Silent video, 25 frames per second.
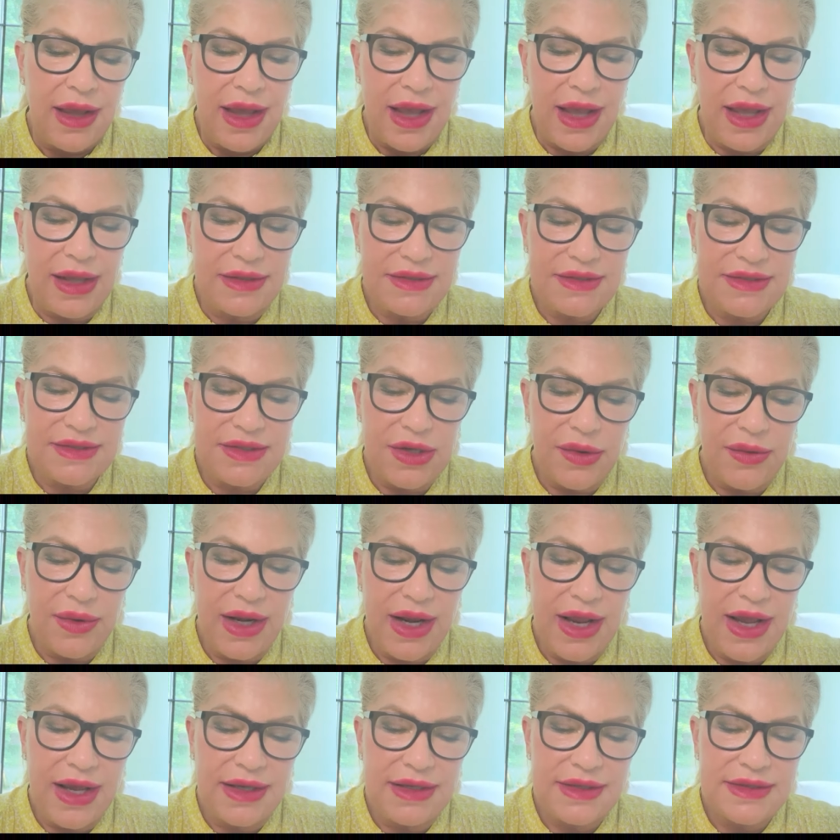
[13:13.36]
And so it
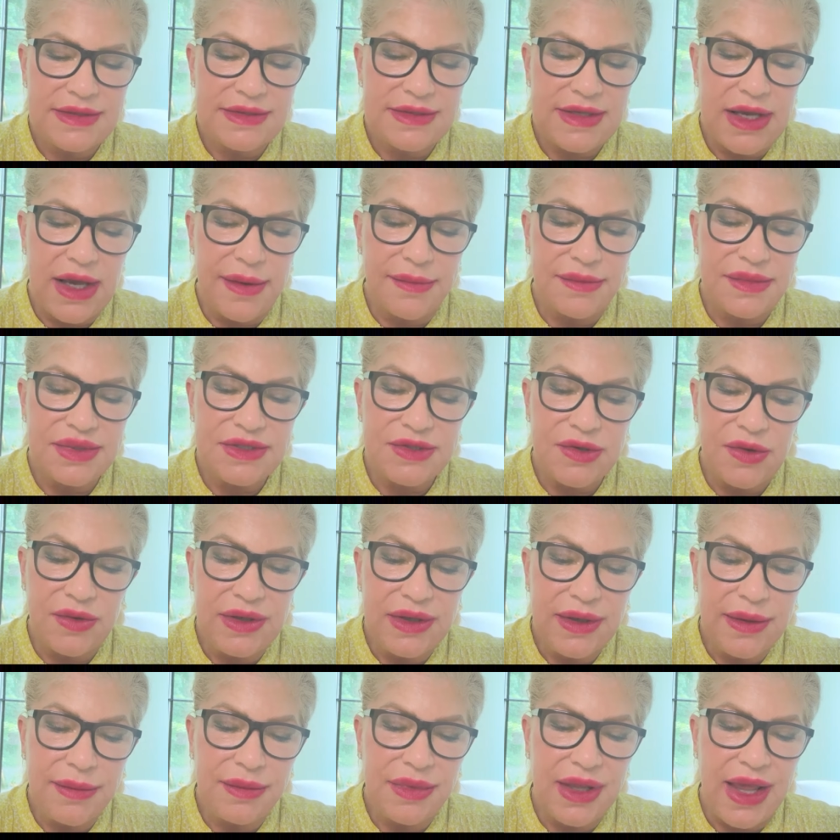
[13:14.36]
has um,
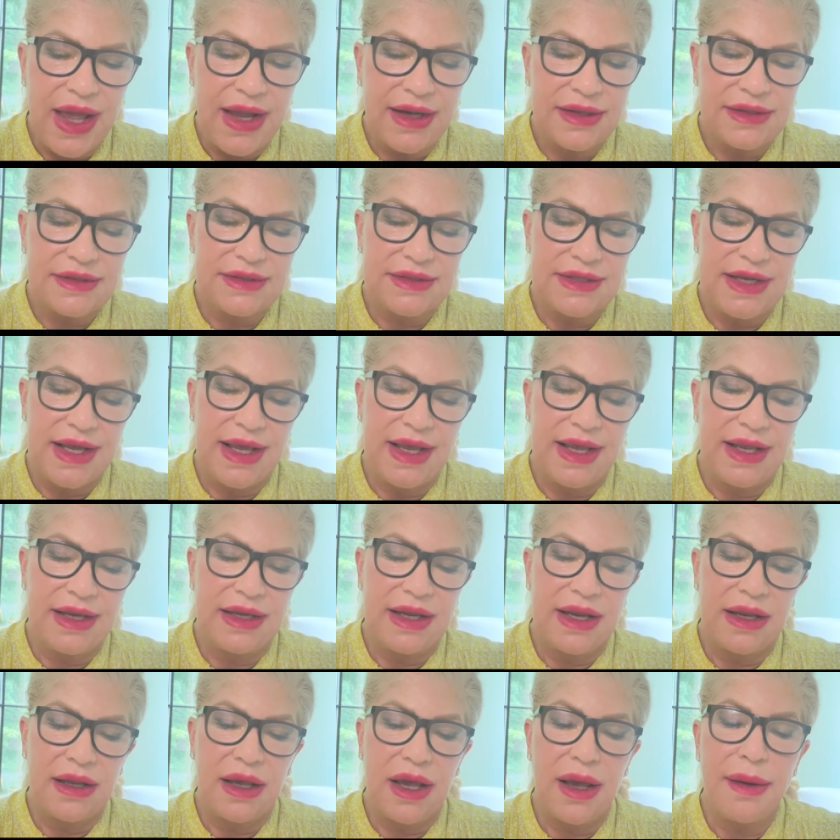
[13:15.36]
sodium lactate,